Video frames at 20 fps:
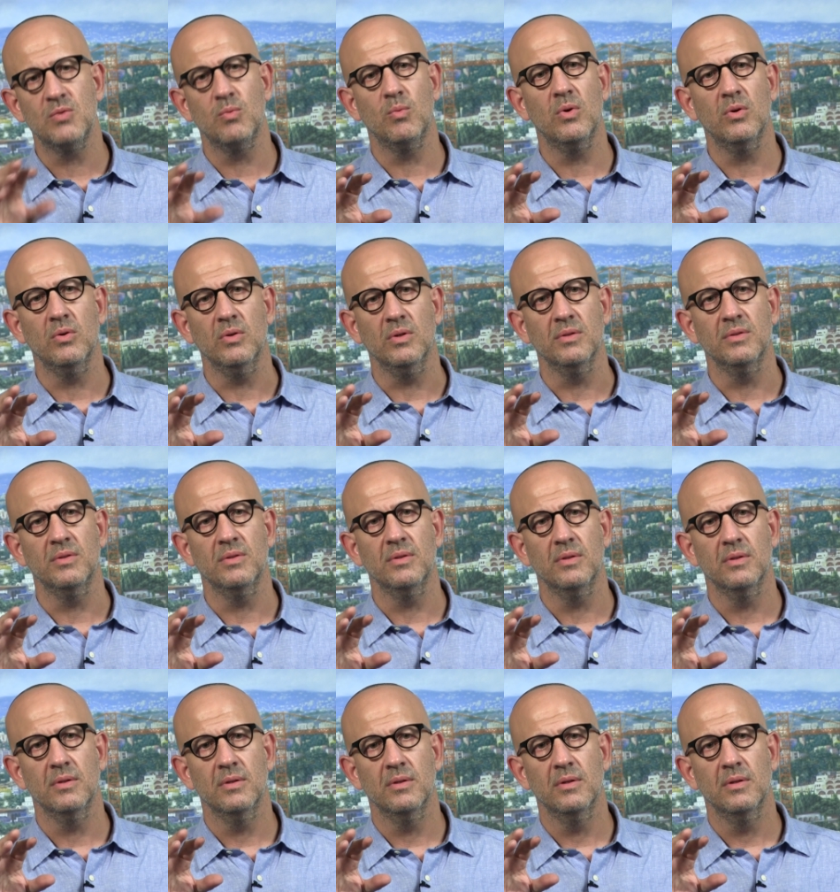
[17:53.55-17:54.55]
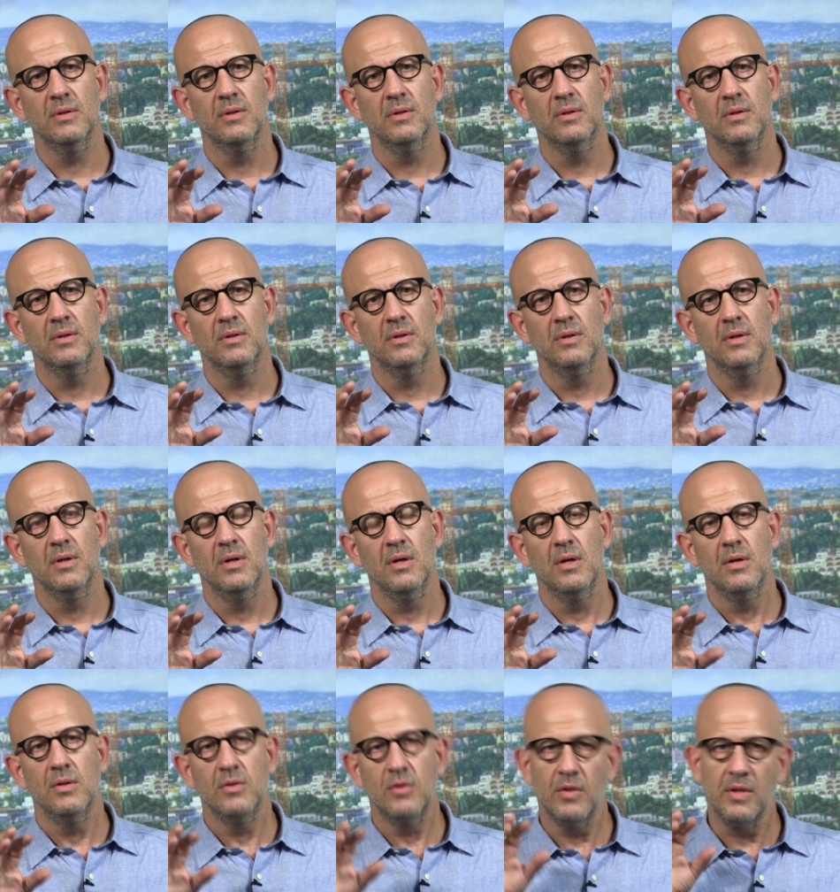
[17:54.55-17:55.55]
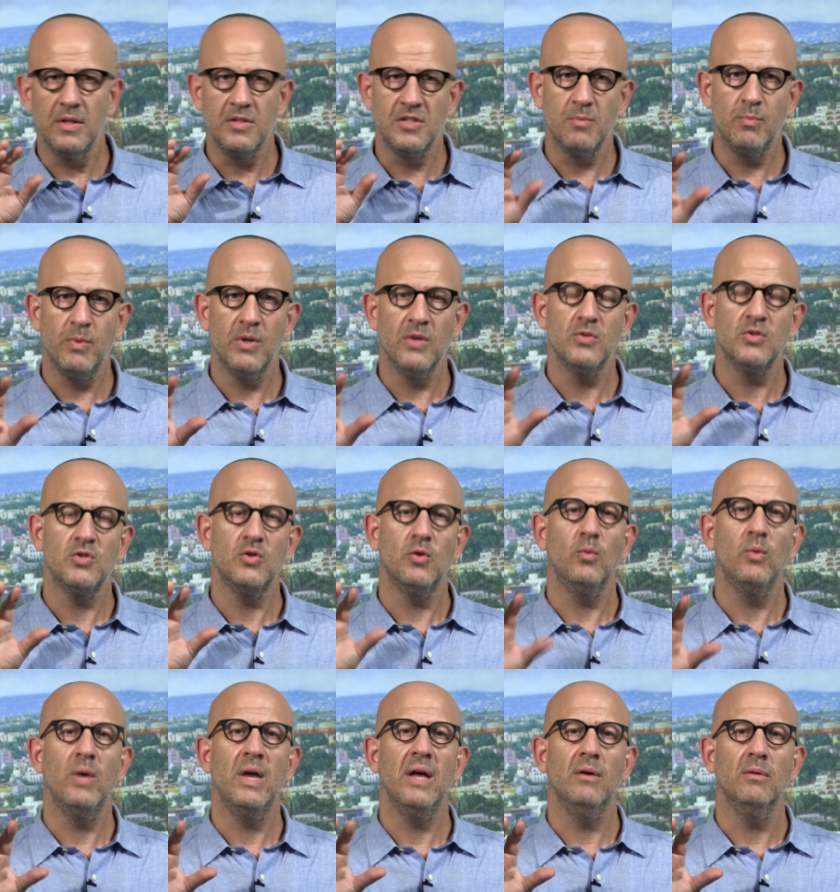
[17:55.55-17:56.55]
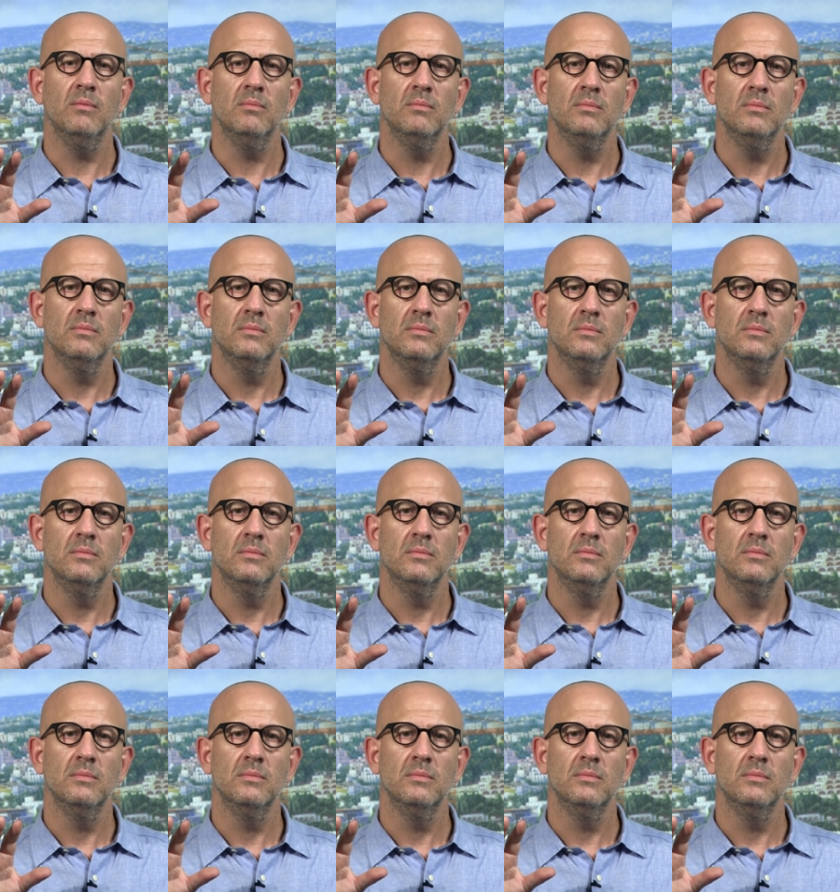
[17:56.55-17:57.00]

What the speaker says: world to the spiritual realm